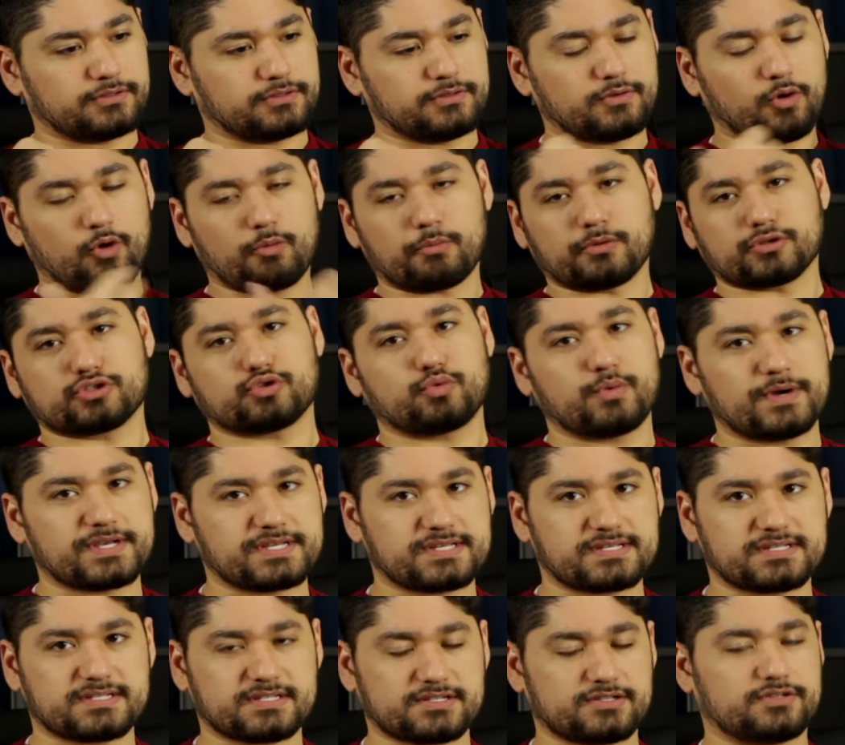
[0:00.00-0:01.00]
normal
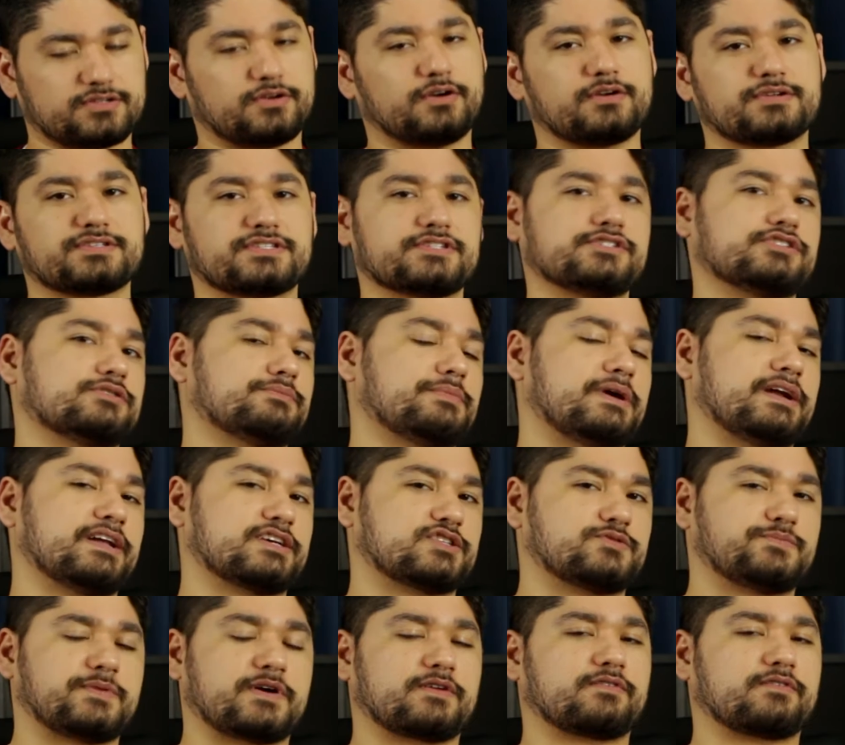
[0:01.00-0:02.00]
twists and turns that you might
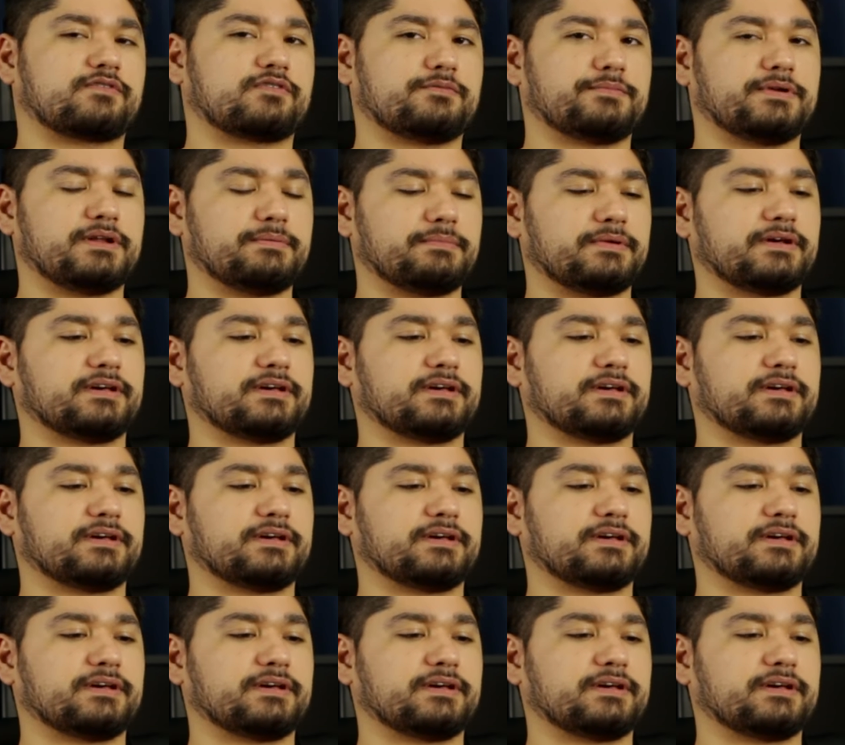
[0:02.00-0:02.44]
expect from an M.